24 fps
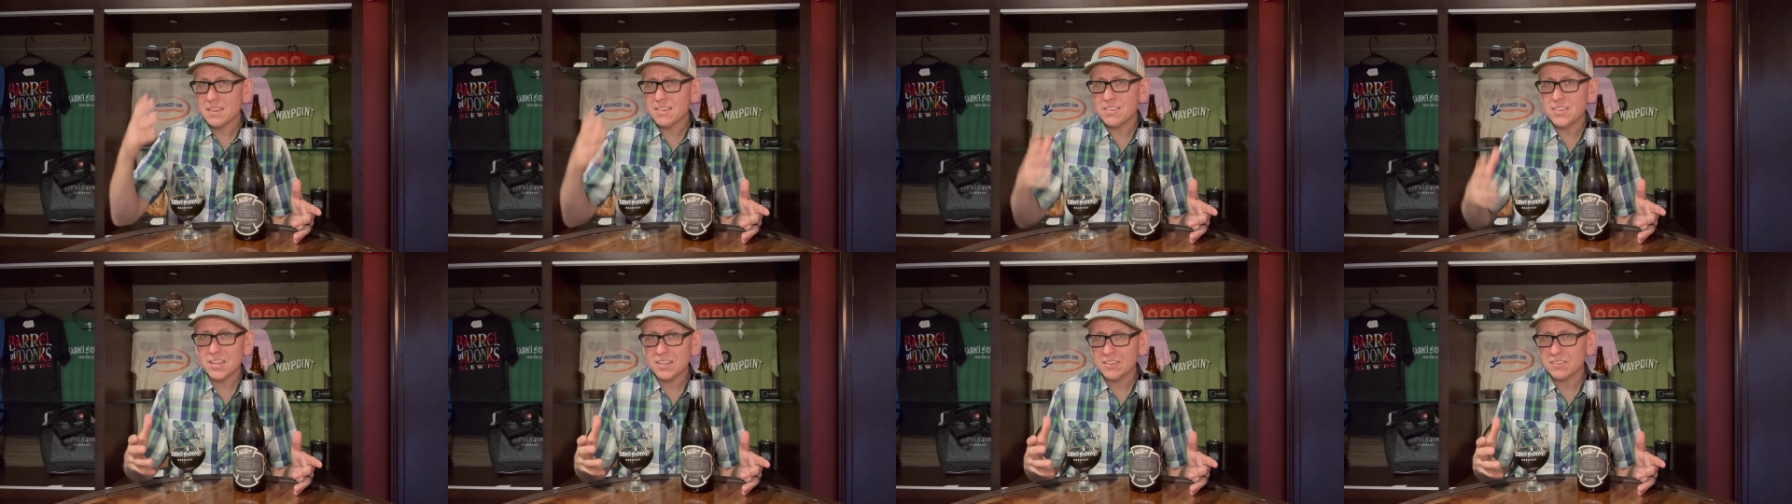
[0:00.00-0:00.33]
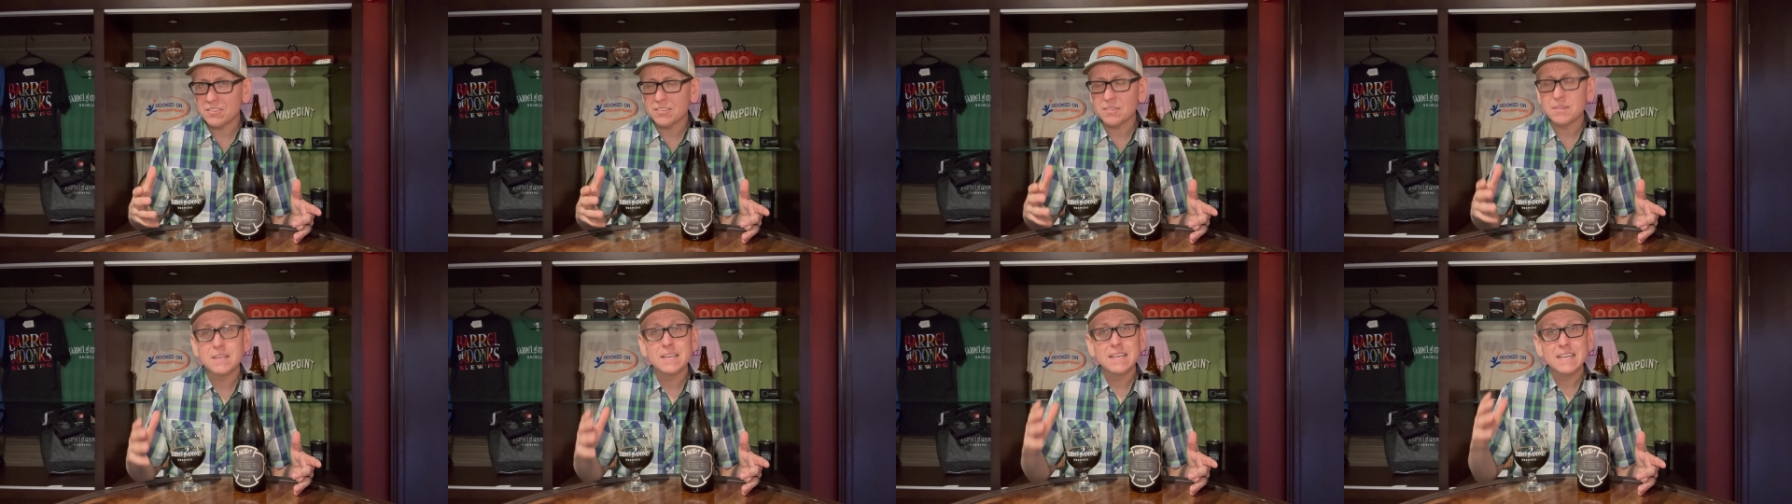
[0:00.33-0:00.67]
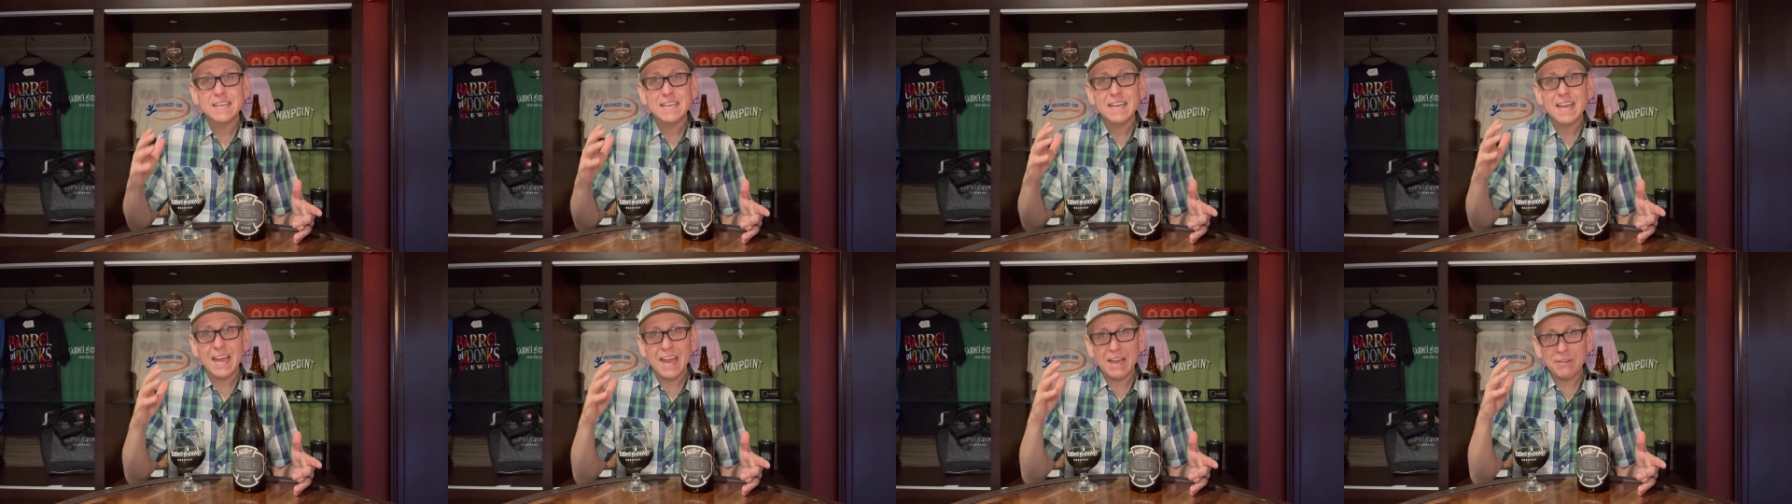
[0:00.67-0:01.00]
This,
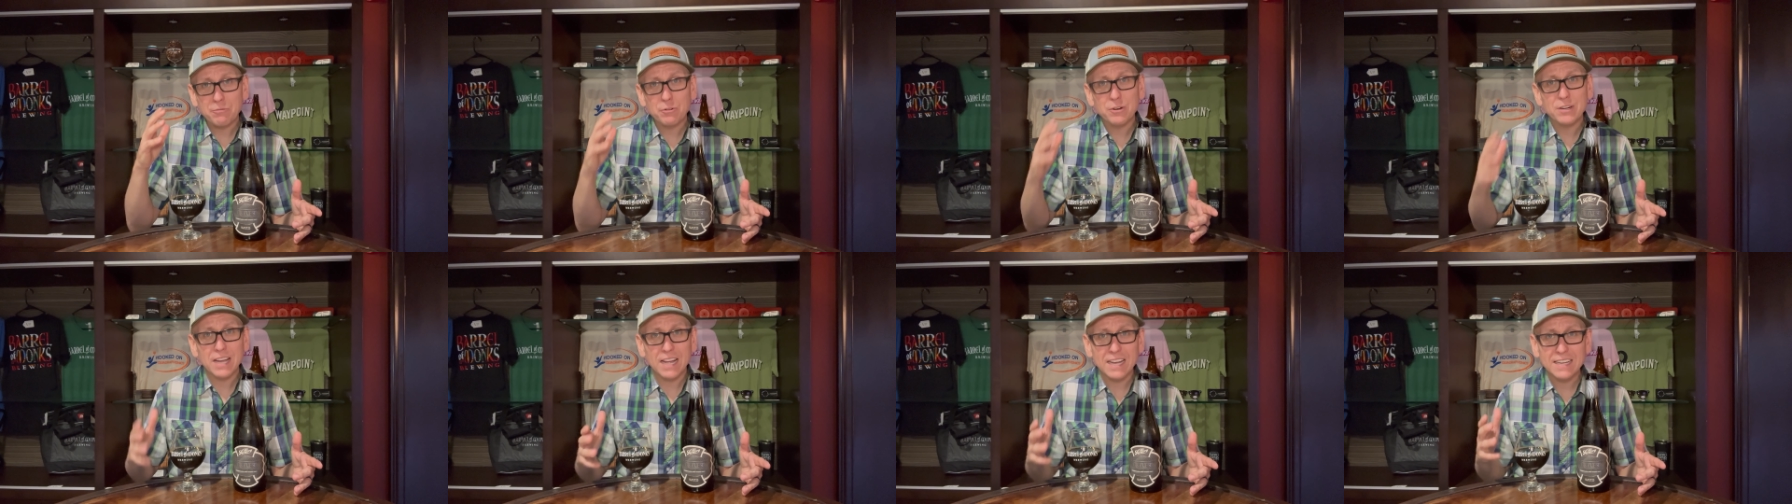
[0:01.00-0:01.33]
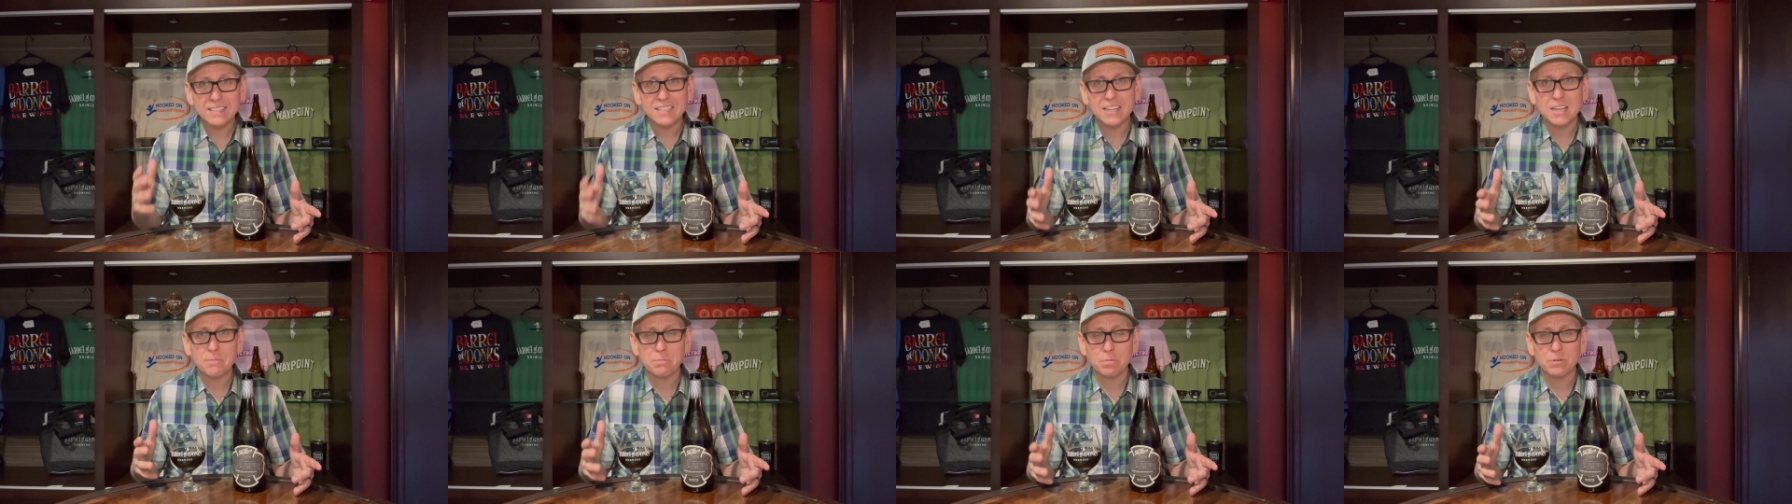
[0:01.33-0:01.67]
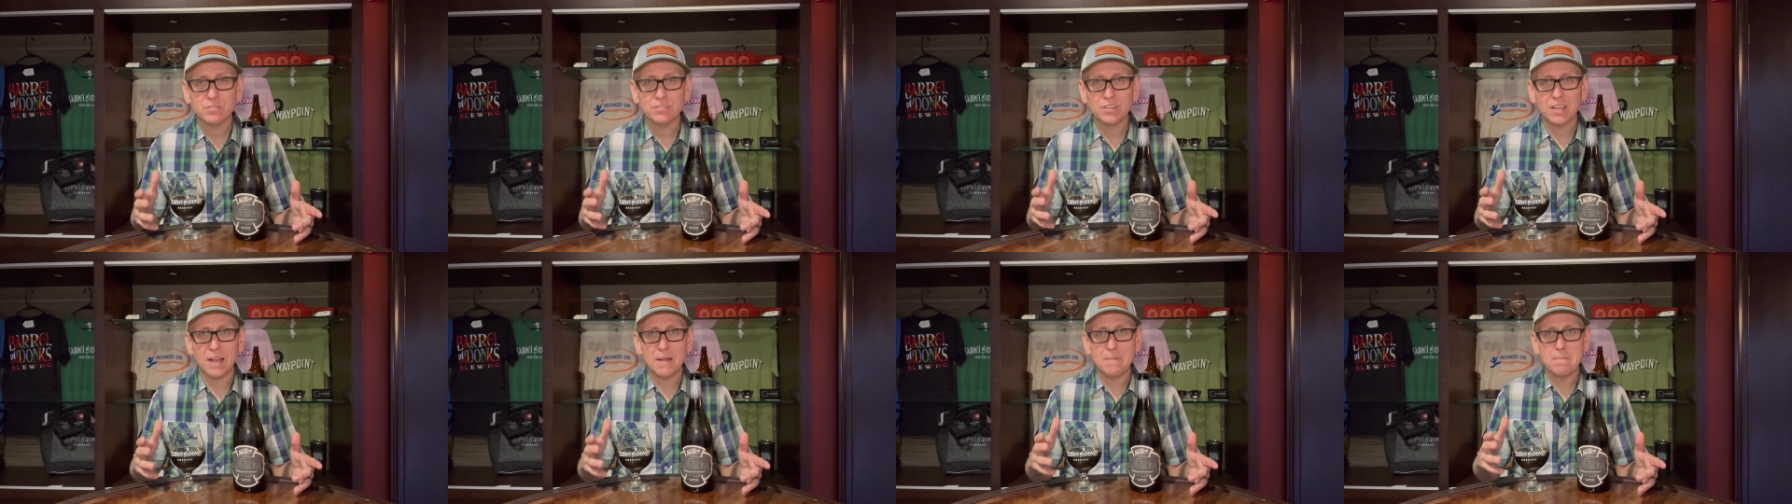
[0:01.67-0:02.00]
for
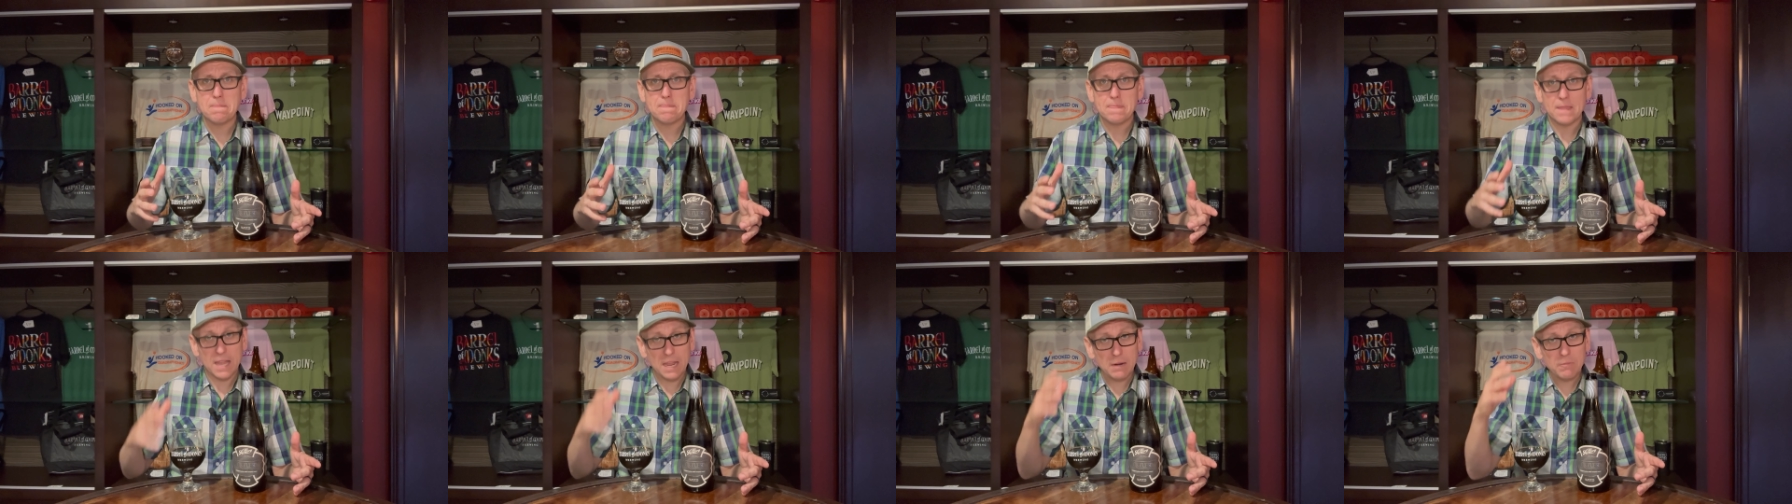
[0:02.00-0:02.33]
19%,